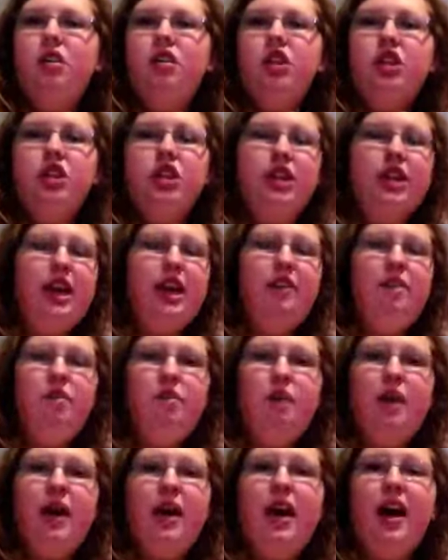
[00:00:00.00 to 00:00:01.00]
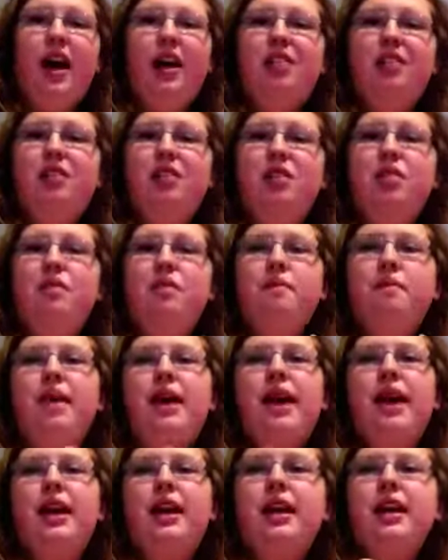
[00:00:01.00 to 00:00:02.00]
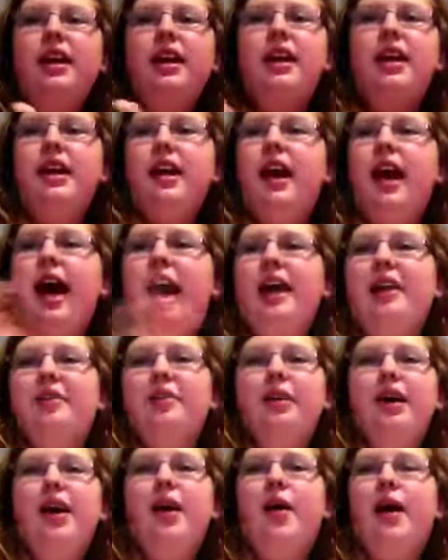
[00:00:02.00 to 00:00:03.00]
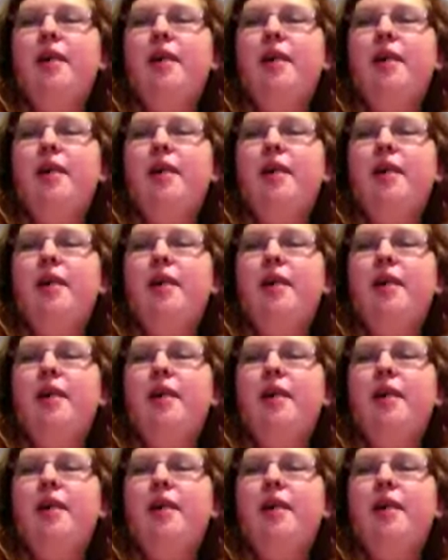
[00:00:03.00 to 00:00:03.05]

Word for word: should get for my costume, but I don't know.